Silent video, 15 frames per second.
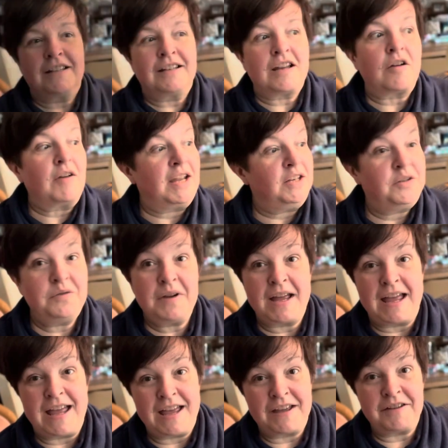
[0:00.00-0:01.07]
Now I do
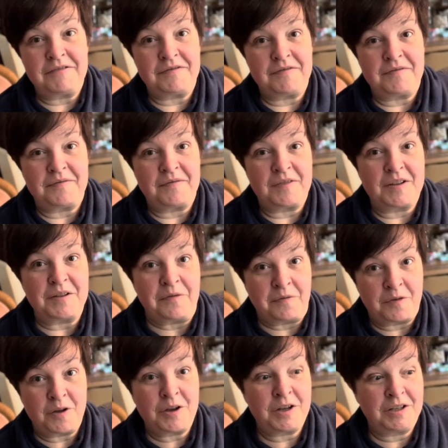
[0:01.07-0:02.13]
have a
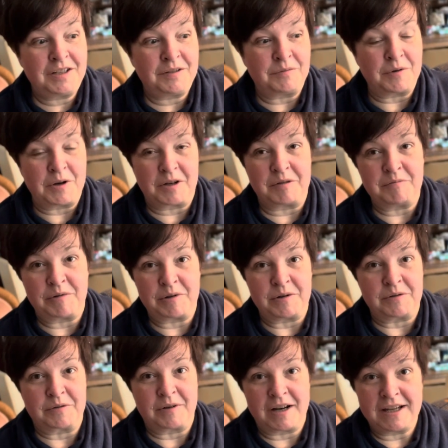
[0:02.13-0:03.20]
third work in
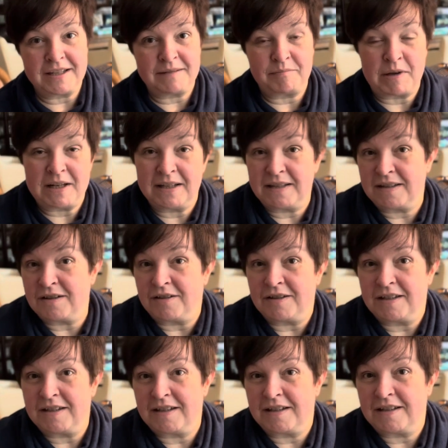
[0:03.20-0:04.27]
progress, but it's
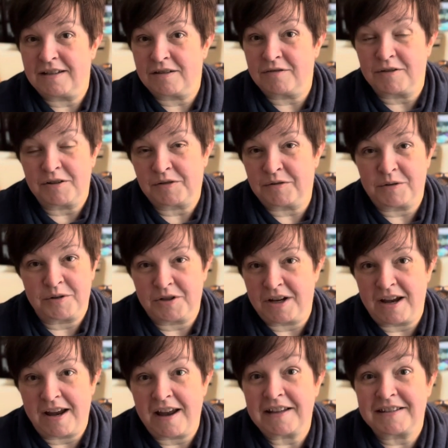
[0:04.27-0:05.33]
not
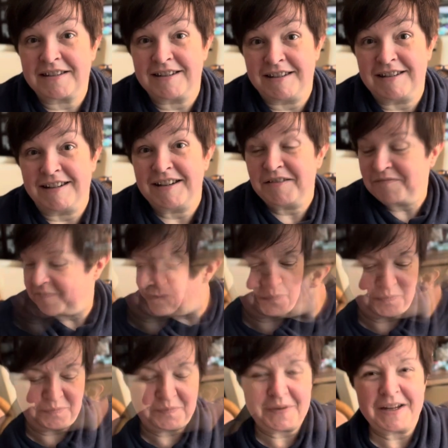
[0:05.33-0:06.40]
crochet, it's knitting.
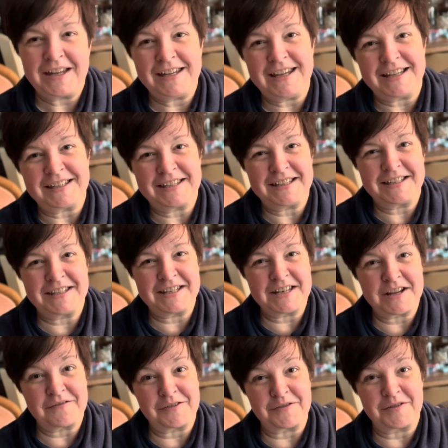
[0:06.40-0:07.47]
Yes, it's
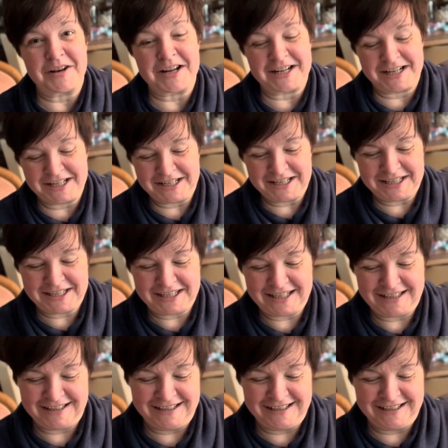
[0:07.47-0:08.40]
another ranunculus.